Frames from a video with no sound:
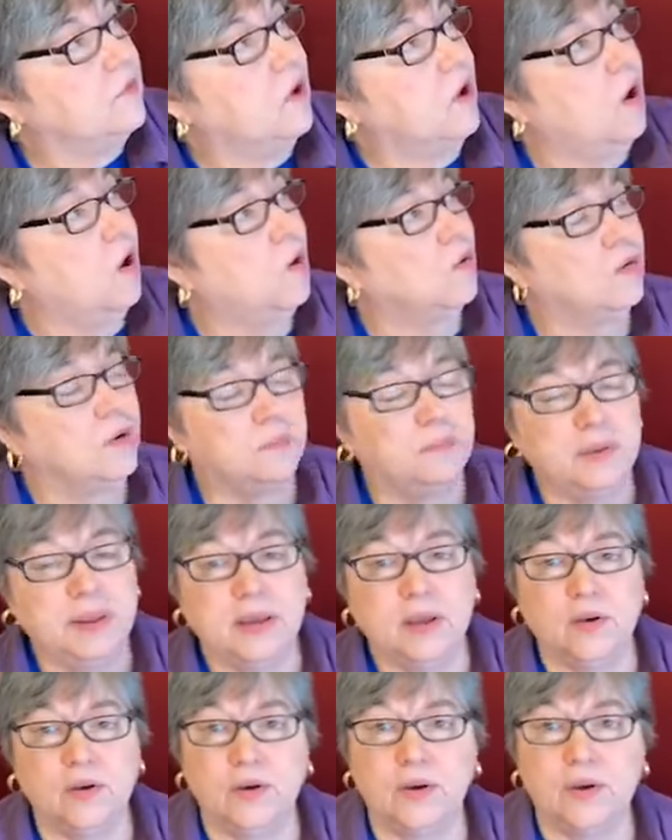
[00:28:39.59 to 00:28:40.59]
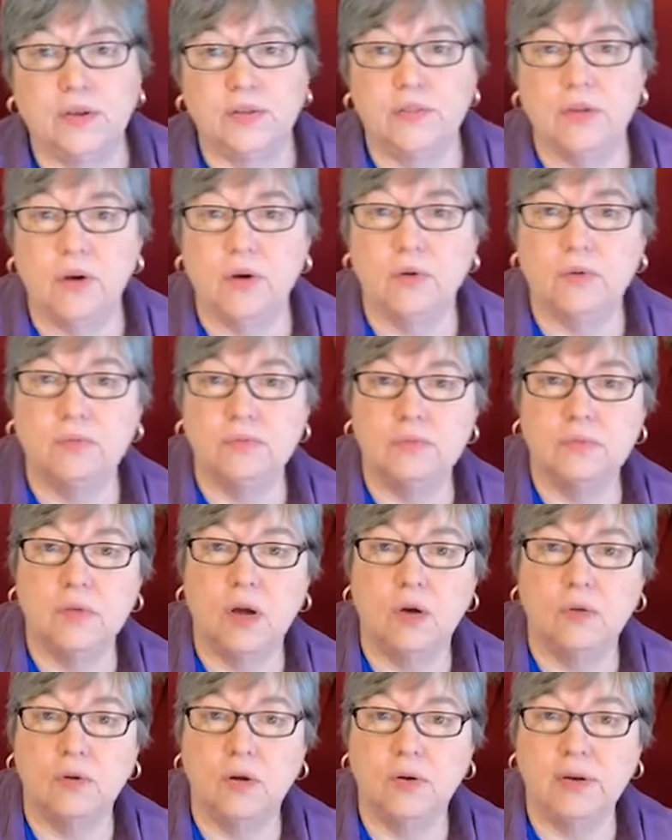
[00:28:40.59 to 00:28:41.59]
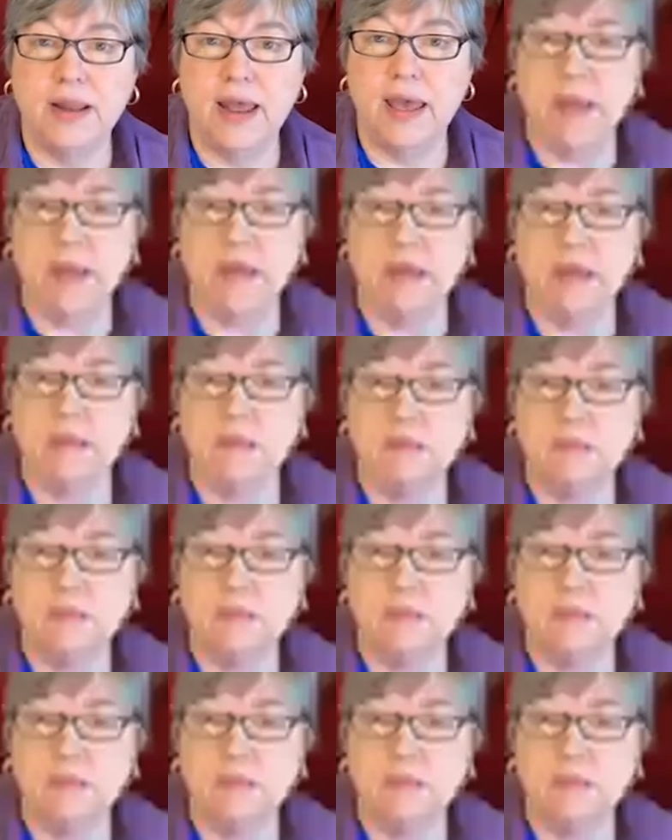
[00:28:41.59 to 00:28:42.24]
on a big hook, though, on a nail.